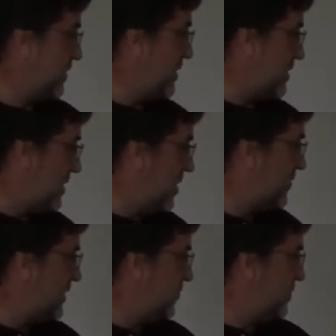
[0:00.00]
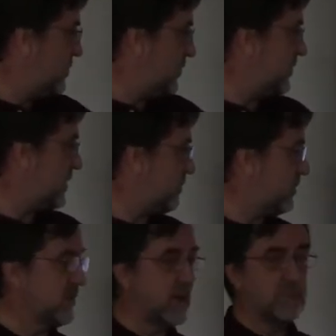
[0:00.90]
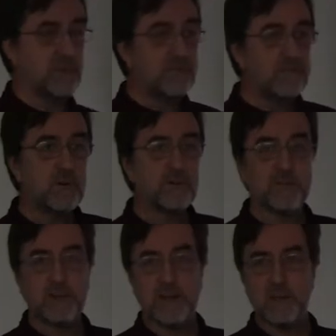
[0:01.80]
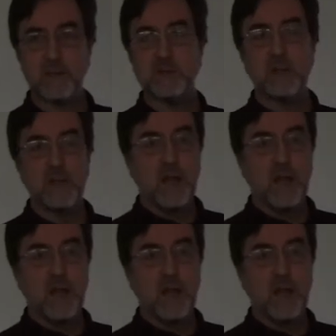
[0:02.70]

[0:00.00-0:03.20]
Uh, hosting for use is something called ipinfo.io.